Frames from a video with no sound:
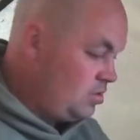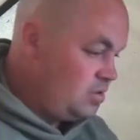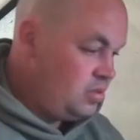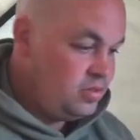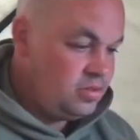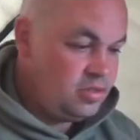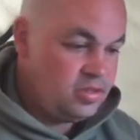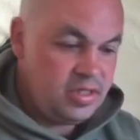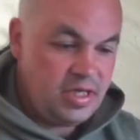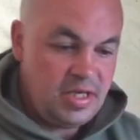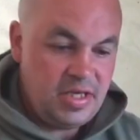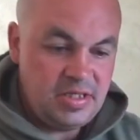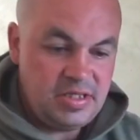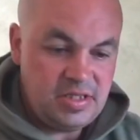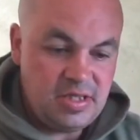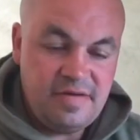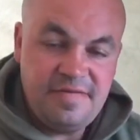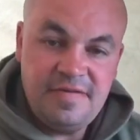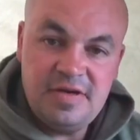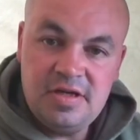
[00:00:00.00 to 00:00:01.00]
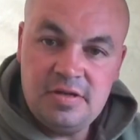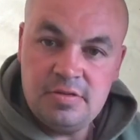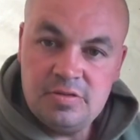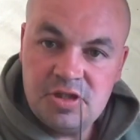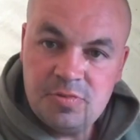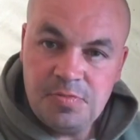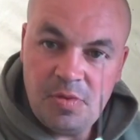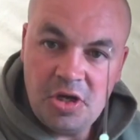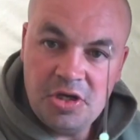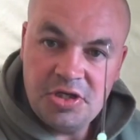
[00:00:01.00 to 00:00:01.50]
just get yourself a little
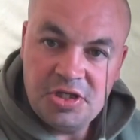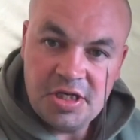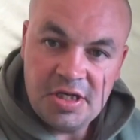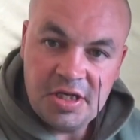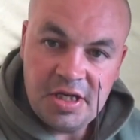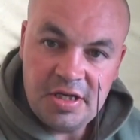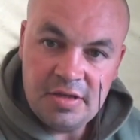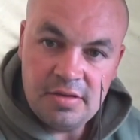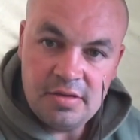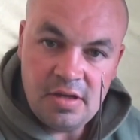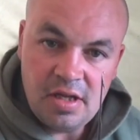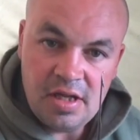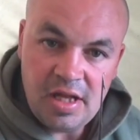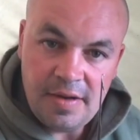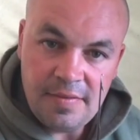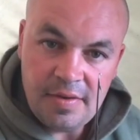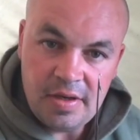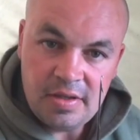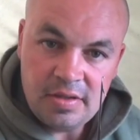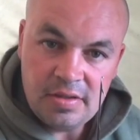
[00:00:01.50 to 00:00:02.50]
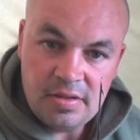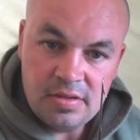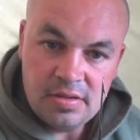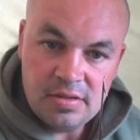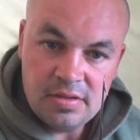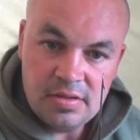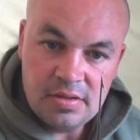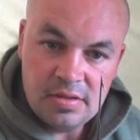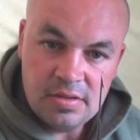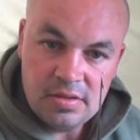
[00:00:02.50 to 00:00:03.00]
splicing needle like that one.
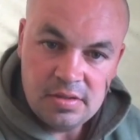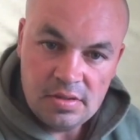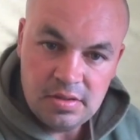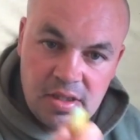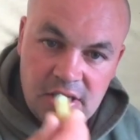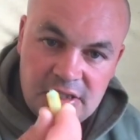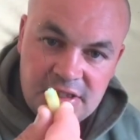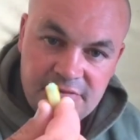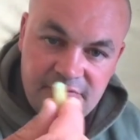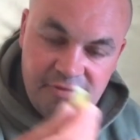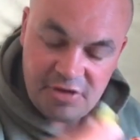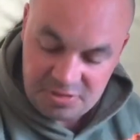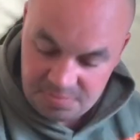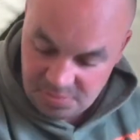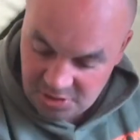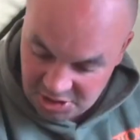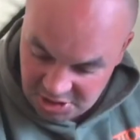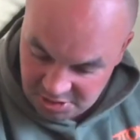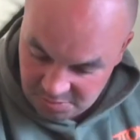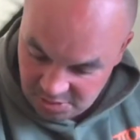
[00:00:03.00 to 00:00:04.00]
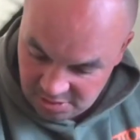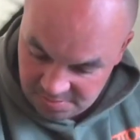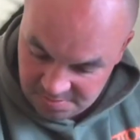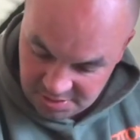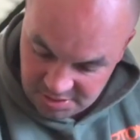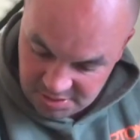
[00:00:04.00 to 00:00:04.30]
That's the Ridge Monkey one,